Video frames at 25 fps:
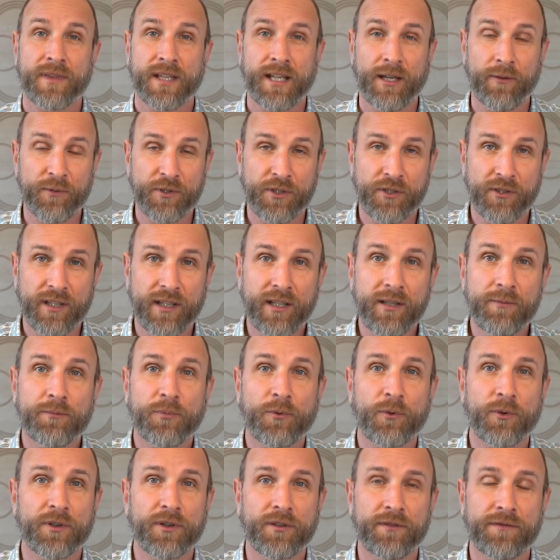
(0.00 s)
And when you
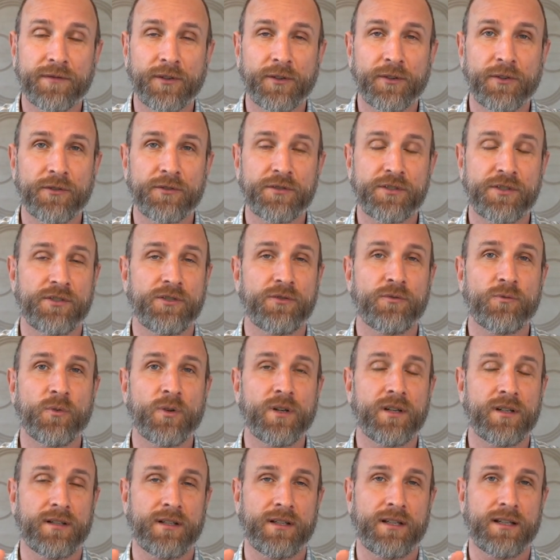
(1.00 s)
import your photos, you
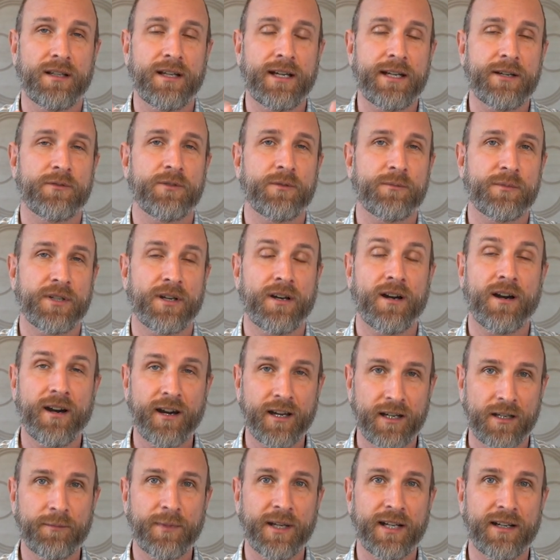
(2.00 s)
want Lightroom to
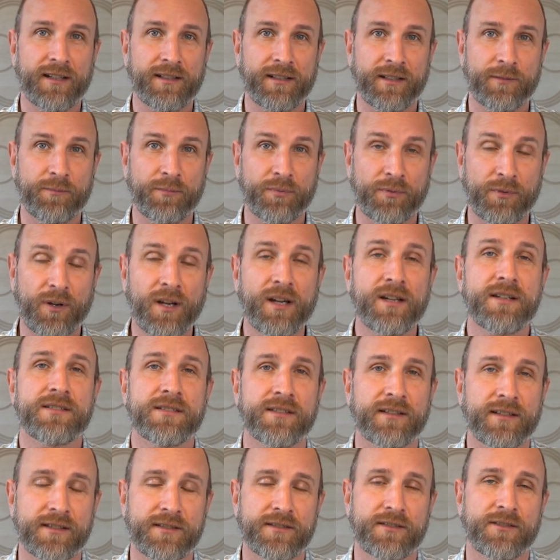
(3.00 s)
automatically
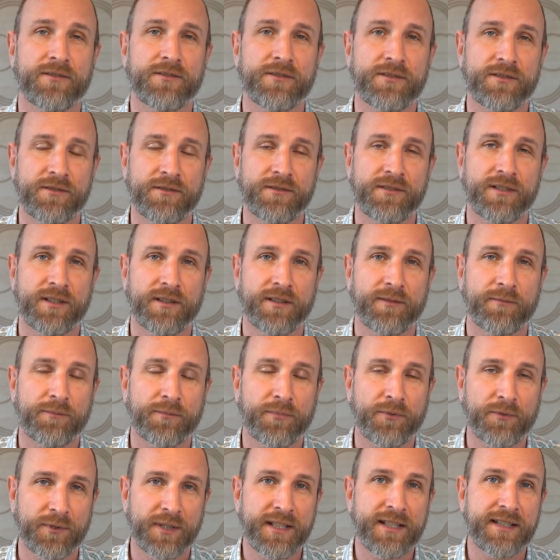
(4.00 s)
process those using
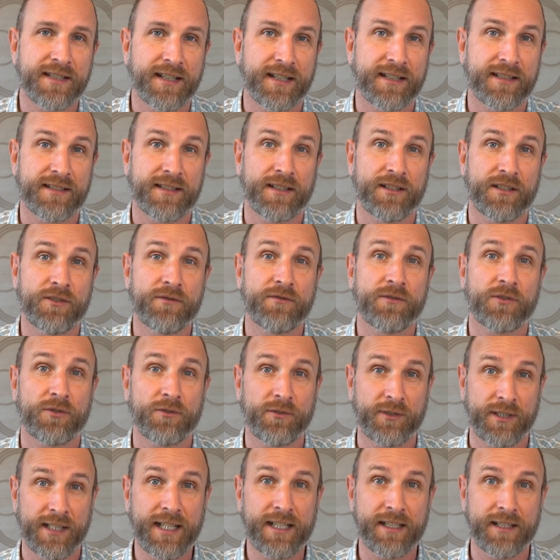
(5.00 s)
presets that you've
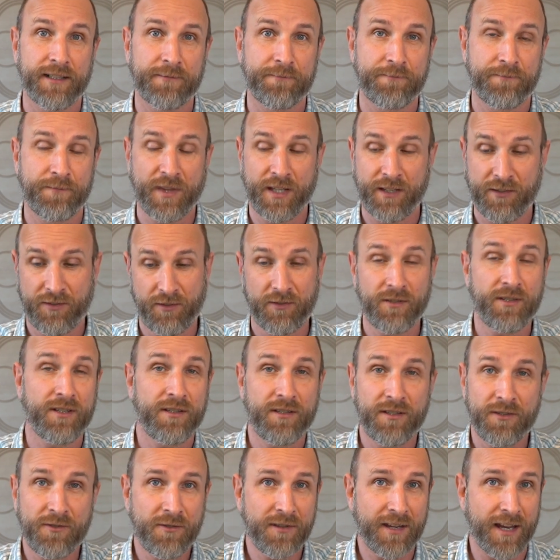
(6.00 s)
created. And so you
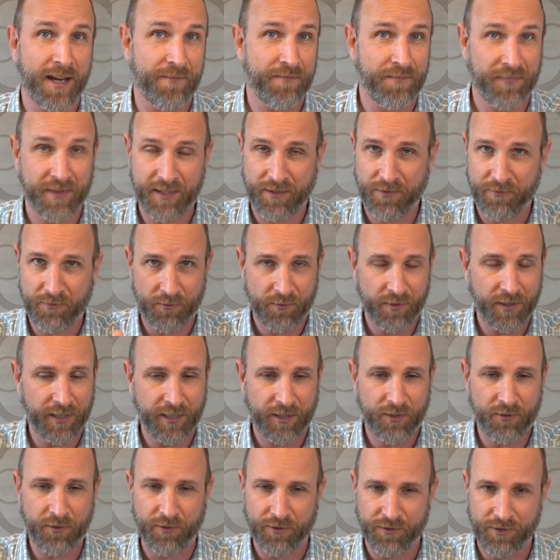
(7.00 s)
can do that. And it's
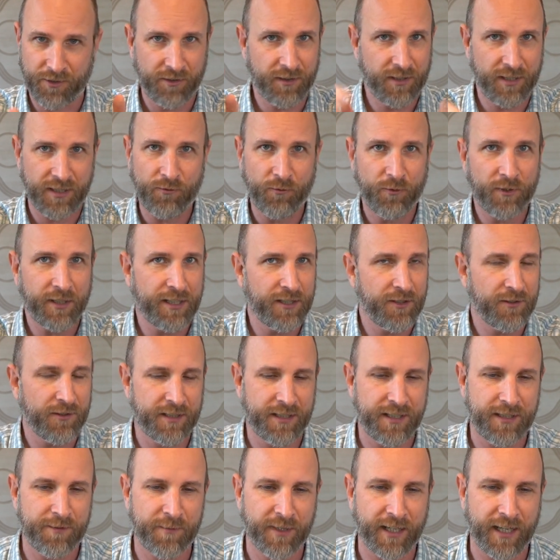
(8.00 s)
really cool. So you can really do a
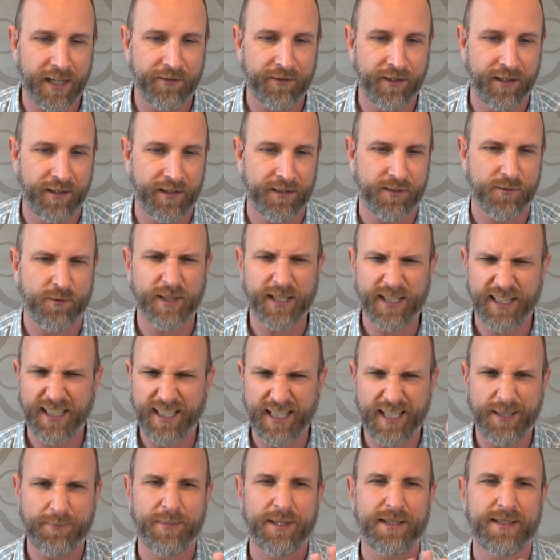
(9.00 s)
deep dive into this. We're going
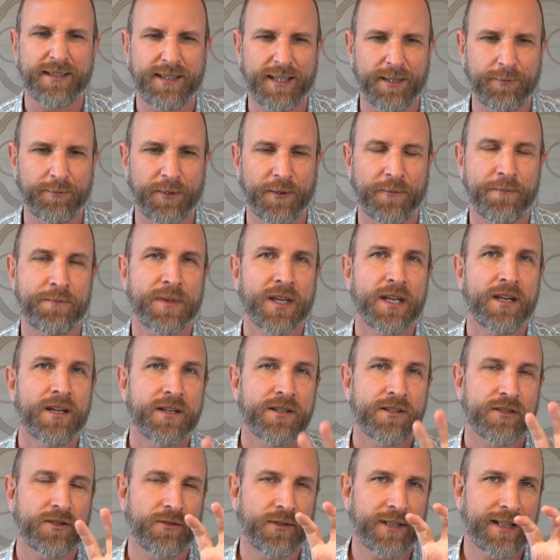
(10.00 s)
to keep it simple.
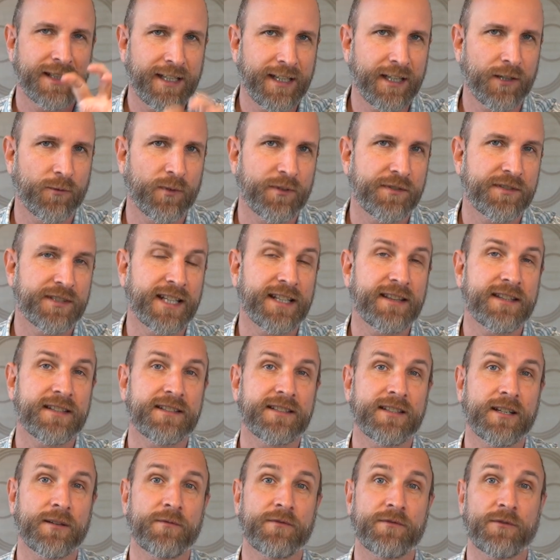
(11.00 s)
So again, we've set
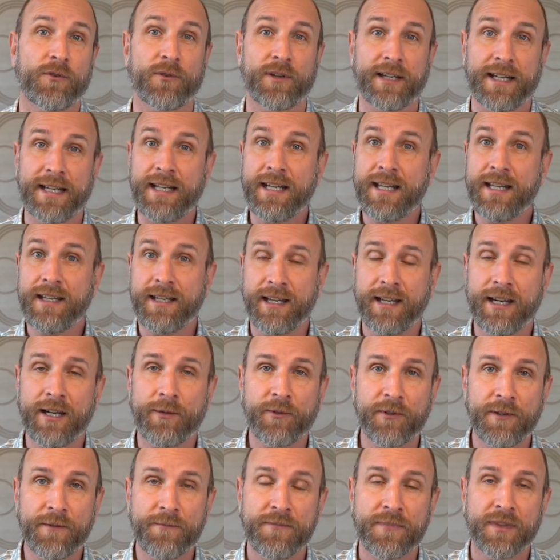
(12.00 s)
this up for any
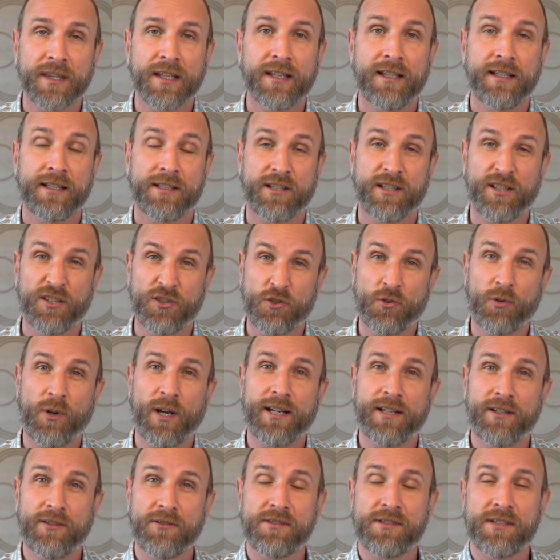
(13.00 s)
camera. It's going to
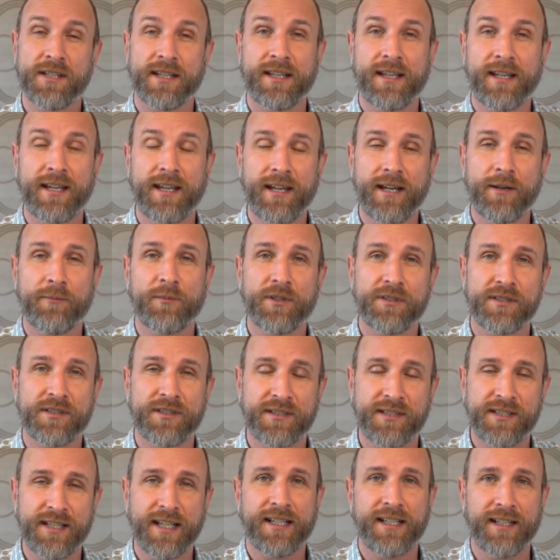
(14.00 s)
try to use the camera
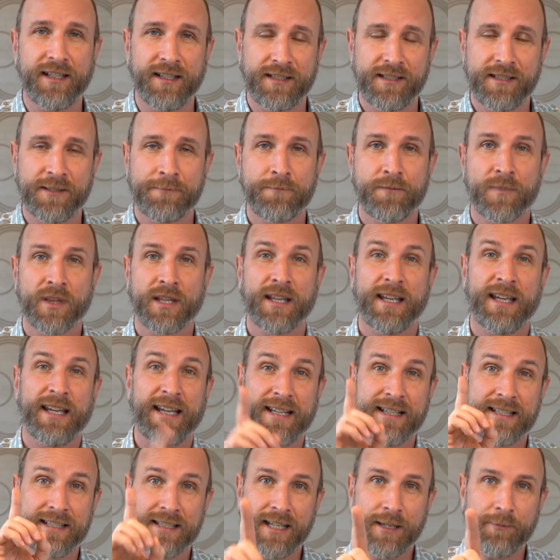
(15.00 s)
settings,
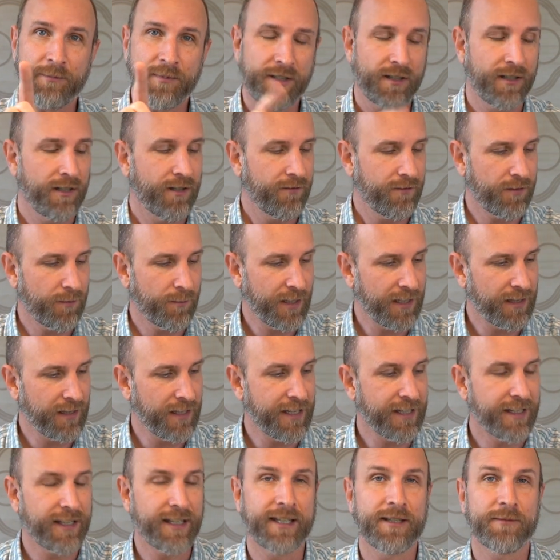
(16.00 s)
except for my
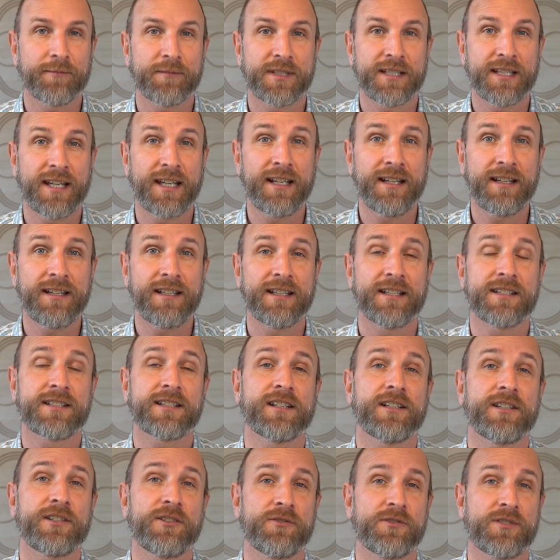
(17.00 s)
Leica M10, it's
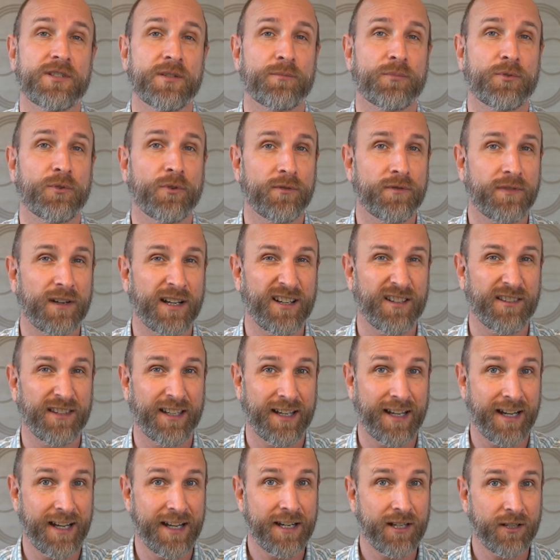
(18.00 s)
going to use the profile
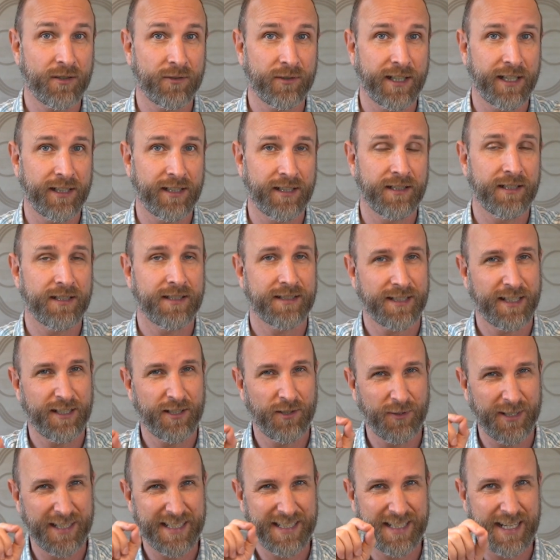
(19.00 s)
that I created because I
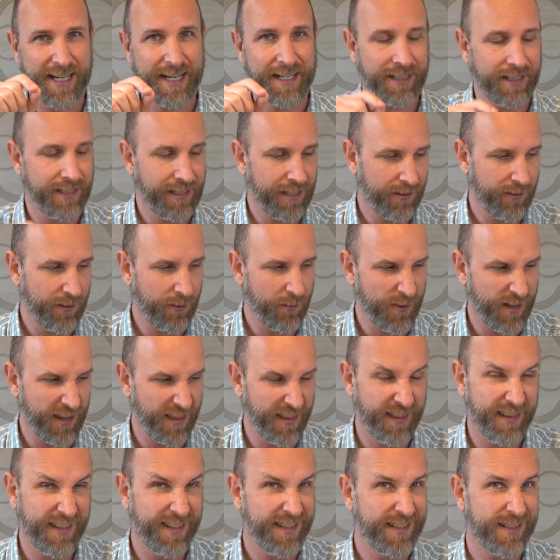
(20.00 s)
know exactly how I
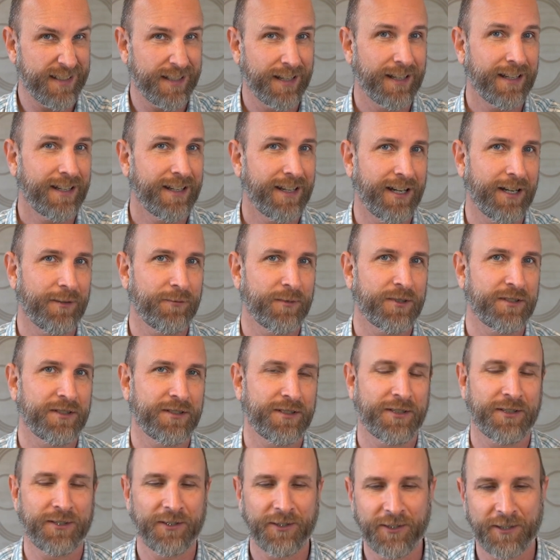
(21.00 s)
want this camera
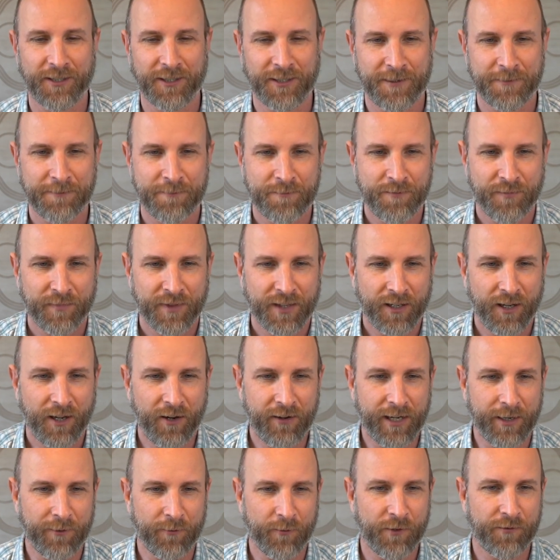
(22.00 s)
to look.
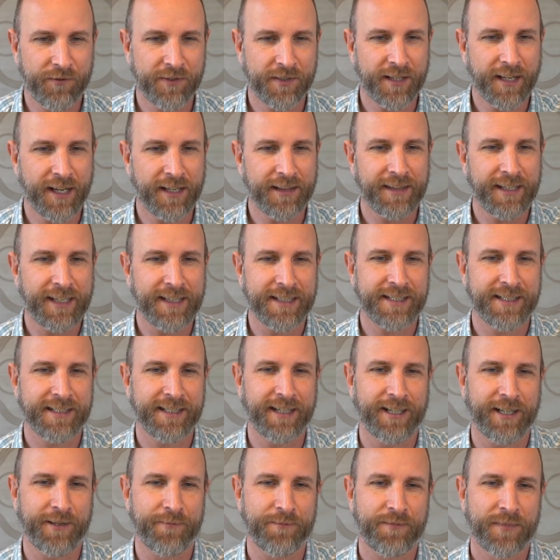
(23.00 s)
All right, we've got that
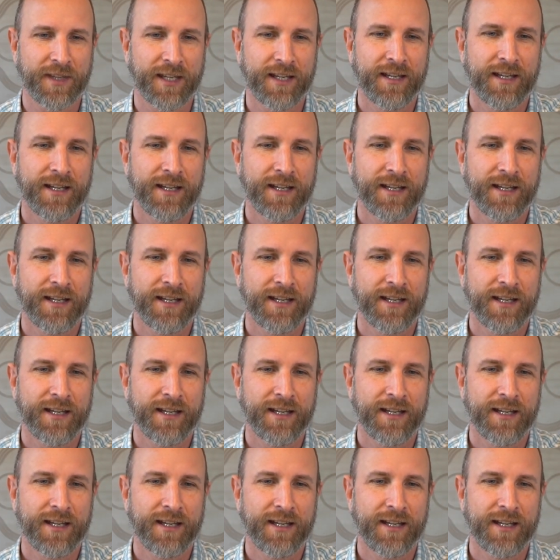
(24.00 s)
set up.